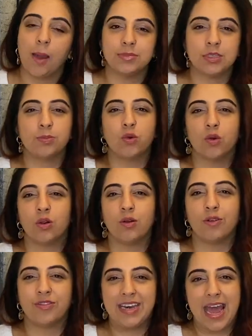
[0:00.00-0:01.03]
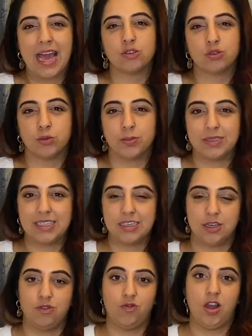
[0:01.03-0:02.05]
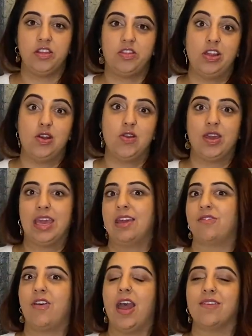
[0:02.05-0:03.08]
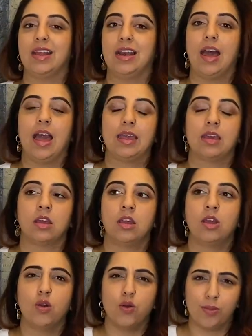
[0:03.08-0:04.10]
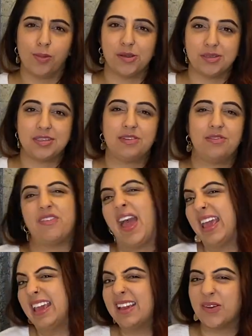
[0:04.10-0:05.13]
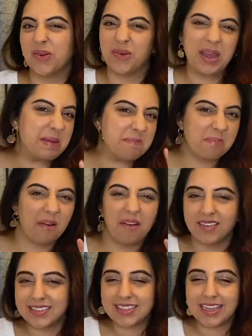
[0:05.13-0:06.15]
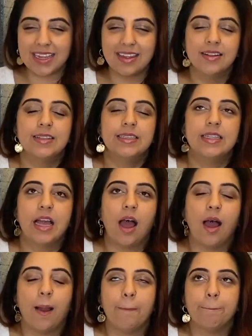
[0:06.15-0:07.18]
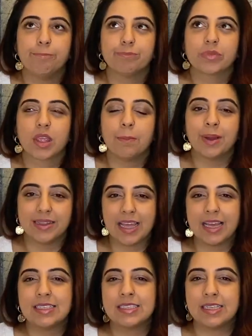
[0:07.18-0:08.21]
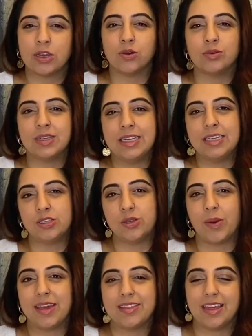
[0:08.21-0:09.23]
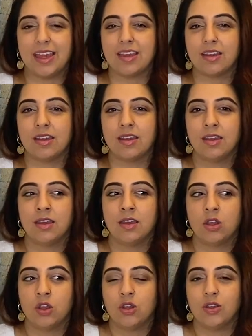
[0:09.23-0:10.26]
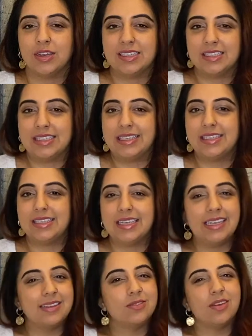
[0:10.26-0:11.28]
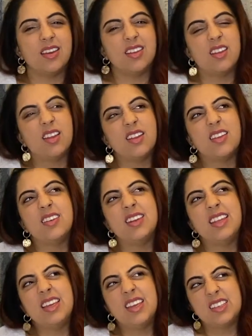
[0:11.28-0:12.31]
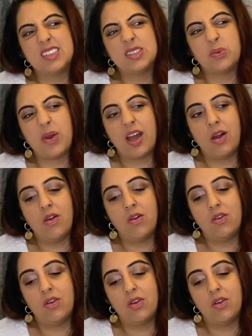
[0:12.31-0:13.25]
to more of a natural position rather than looking very almost fake or implanty, but they still need to, I think, de-swell?